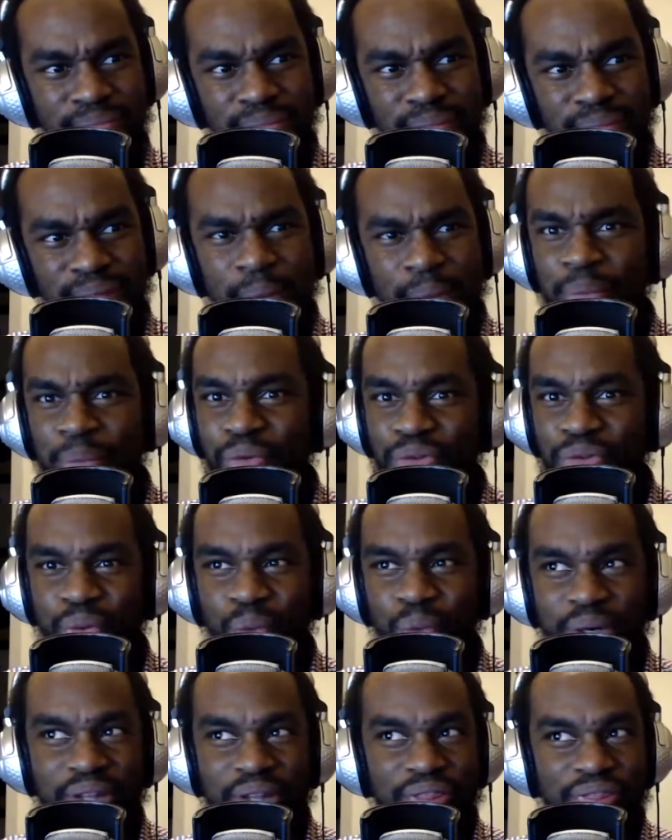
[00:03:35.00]
April
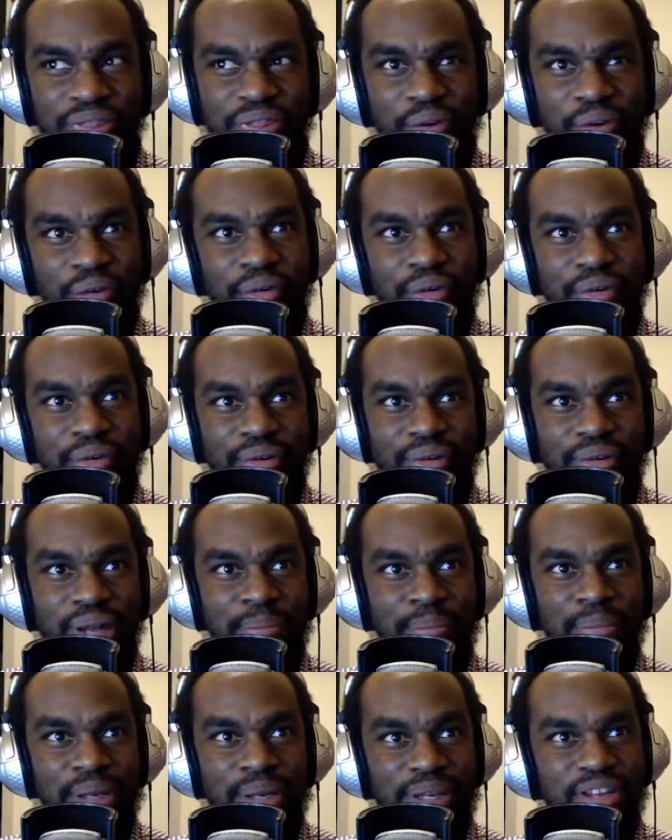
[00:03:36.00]
23rd, I
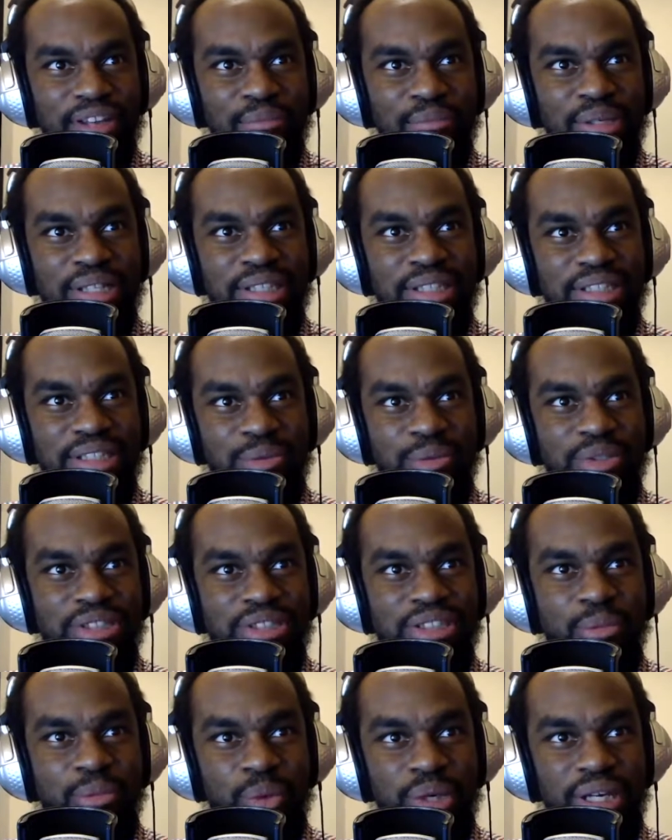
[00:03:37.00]
believe, because it was
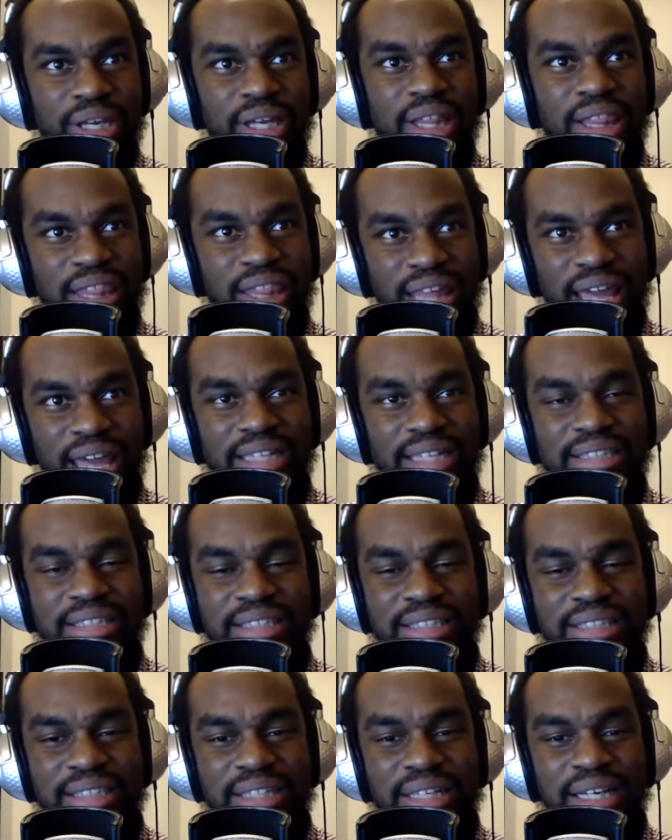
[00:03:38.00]
the week that
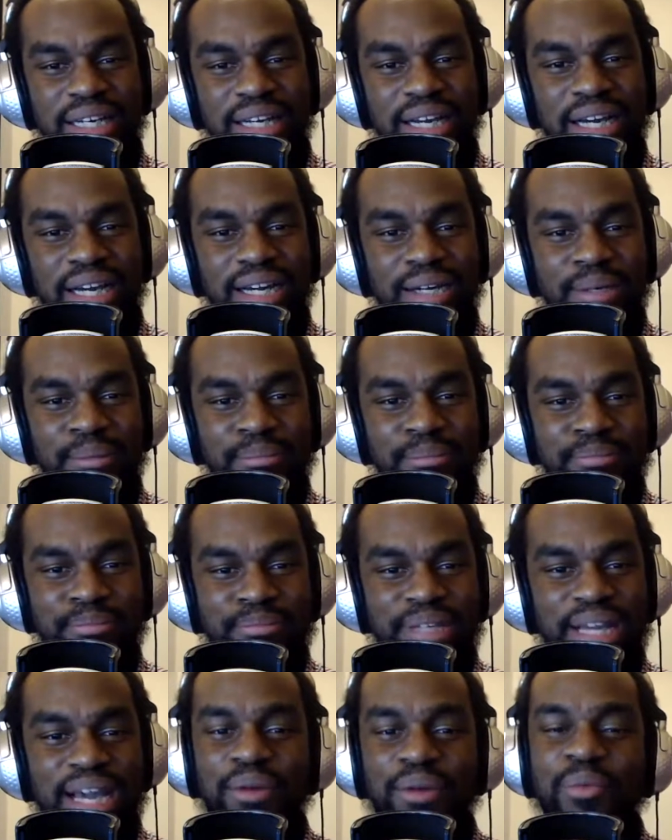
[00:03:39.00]

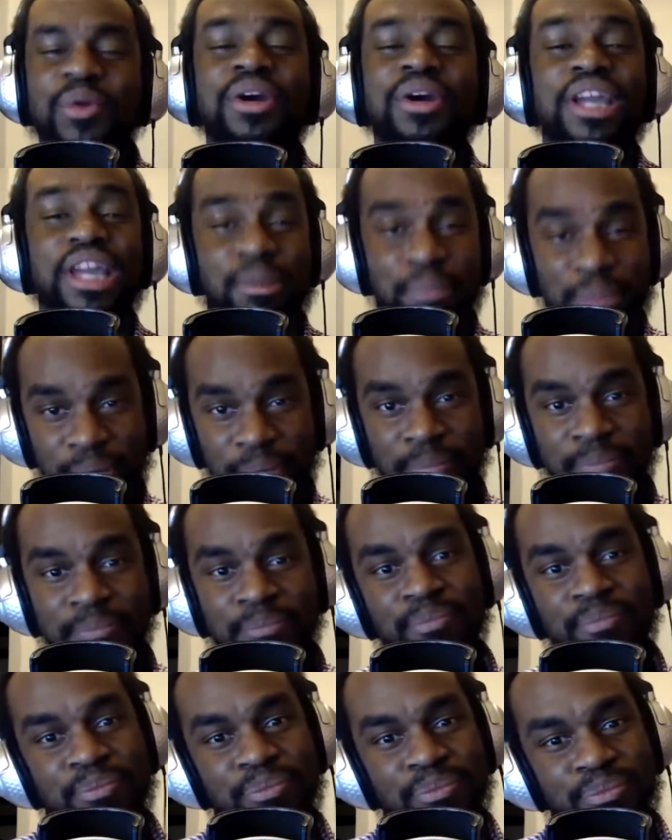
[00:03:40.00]
God of War came out.
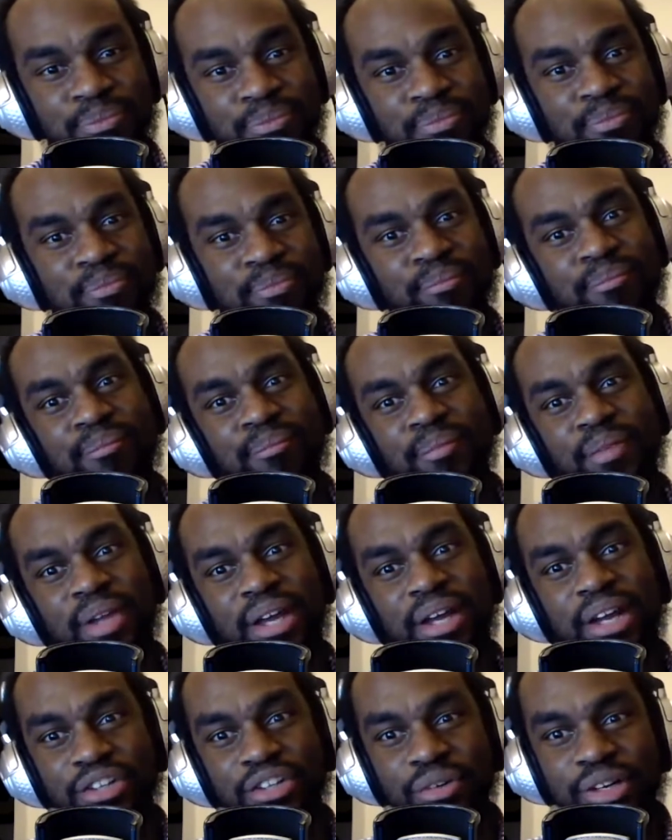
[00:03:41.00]
And
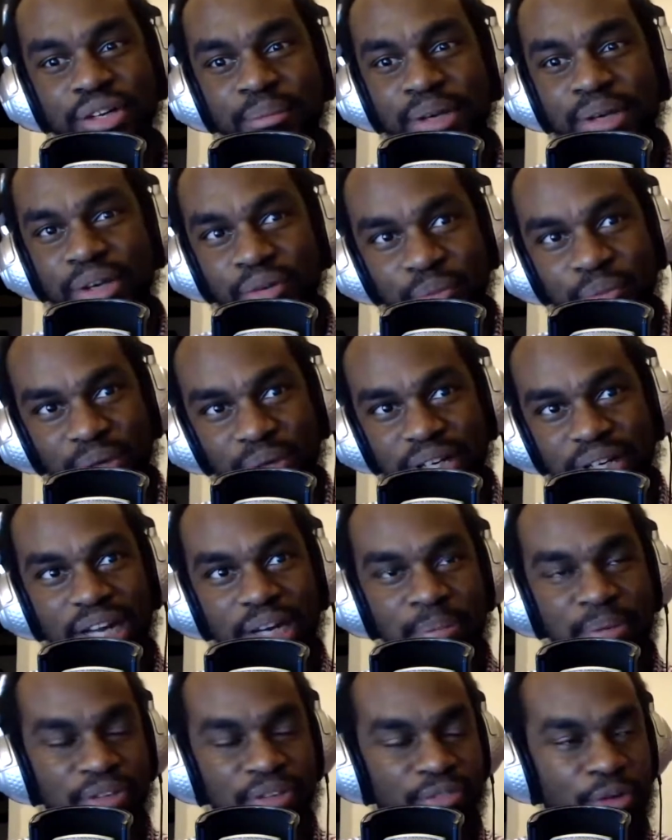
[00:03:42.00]
I traded my old one and got a
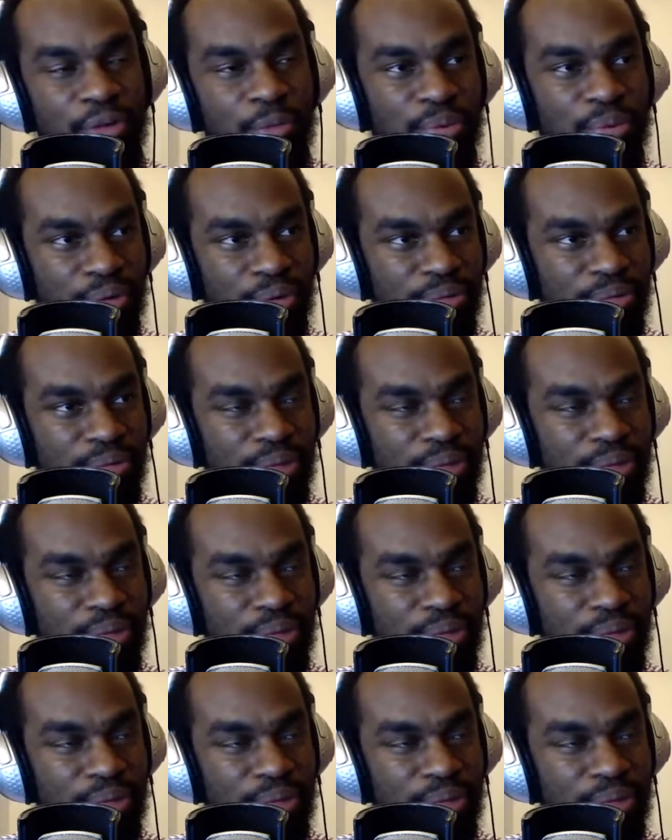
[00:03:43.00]
PS4 Pro.